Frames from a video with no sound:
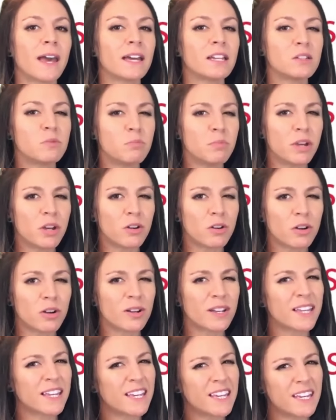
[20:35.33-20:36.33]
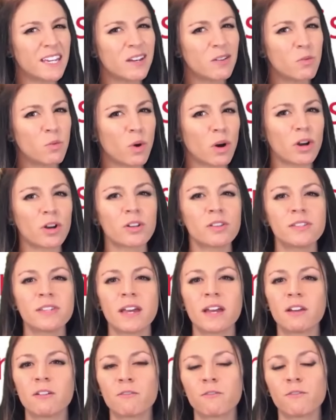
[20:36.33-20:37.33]
and mirror key
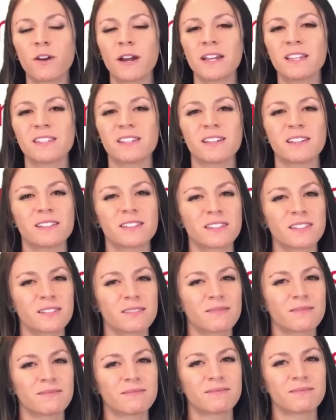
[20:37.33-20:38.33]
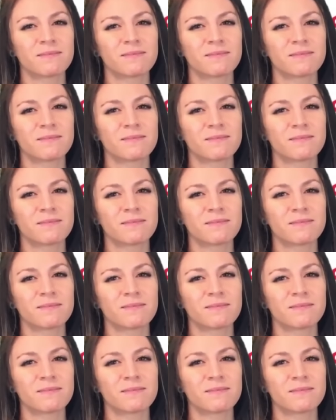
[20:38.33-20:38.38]
words and phrases.